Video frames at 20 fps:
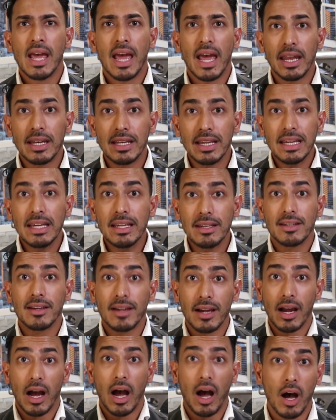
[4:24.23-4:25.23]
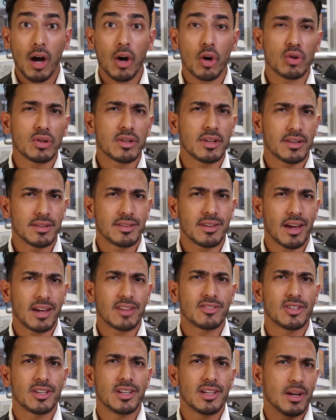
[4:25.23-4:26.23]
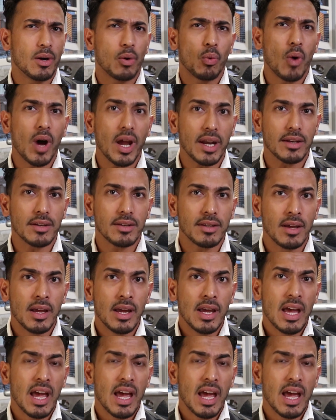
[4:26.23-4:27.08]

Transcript: and eating out is actually a want.